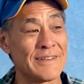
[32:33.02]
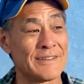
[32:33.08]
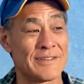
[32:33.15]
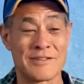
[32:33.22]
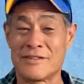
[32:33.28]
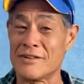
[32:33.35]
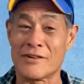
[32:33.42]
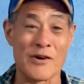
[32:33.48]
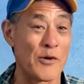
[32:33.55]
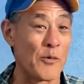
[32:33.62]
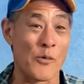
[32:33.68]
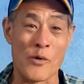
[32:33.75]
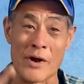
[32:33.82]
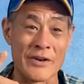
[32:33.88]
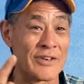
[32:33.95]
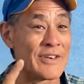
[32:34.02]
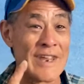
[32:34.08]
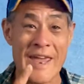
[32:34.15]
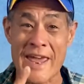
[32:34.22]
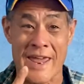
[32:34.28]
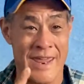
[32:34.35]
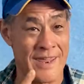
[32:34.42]
to go one
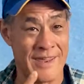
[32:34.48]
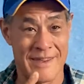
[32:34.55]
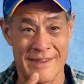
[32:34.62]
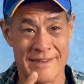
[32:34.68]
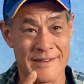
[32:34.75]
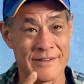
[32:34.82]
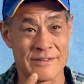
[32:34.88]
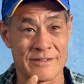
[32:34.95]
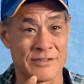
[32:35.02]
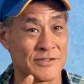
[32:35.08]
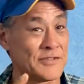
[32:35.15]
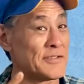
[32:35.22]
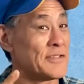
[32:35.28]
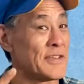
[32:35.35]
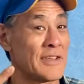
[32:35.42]
day just